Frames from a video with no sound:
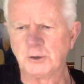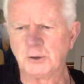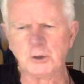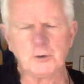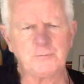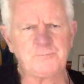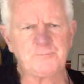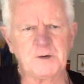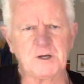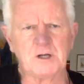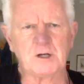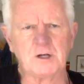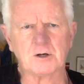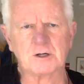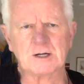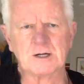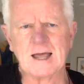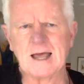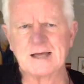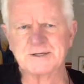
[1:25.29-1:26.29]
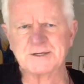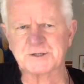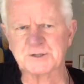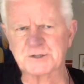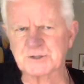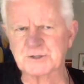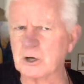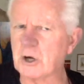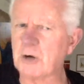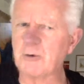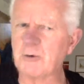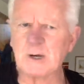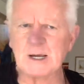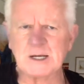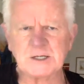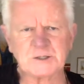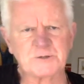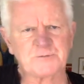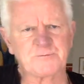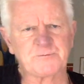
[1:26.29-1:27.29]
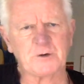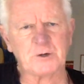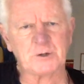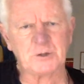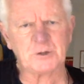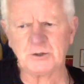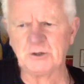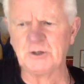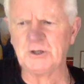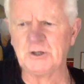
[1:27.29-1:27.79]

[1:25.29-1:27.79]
you feel your glass is always full.